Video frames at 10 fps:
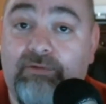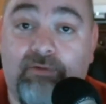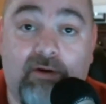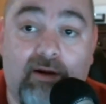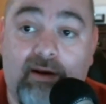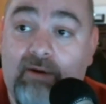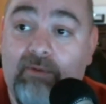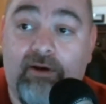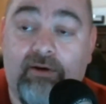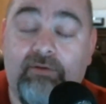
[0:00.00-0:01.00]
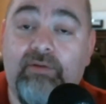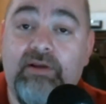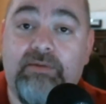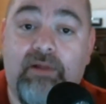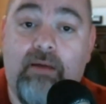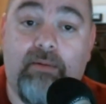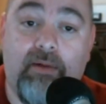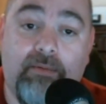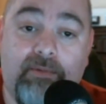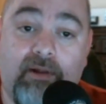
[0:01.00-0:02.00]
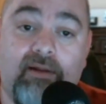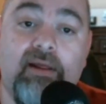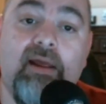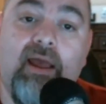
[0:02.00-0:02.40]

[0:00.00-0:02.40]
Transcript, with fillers: let's figure out how we're going to do this, and blah, blah, blah, blah, blah.